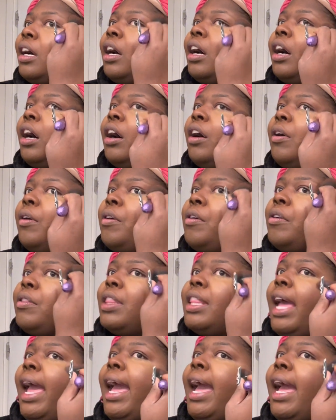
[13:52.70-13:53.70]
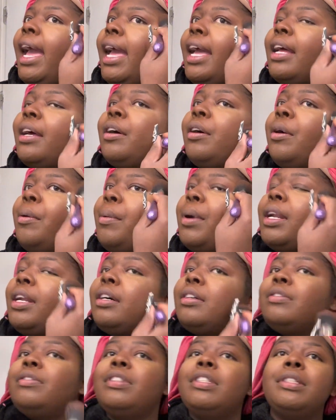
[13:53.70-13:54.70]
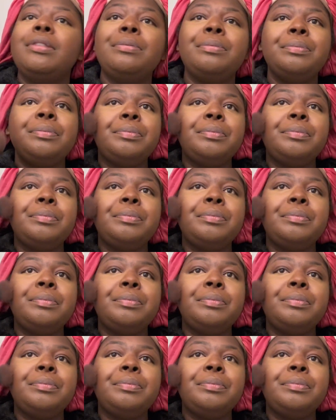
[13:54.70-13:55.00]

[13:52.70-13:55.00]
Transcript: on that or whatever.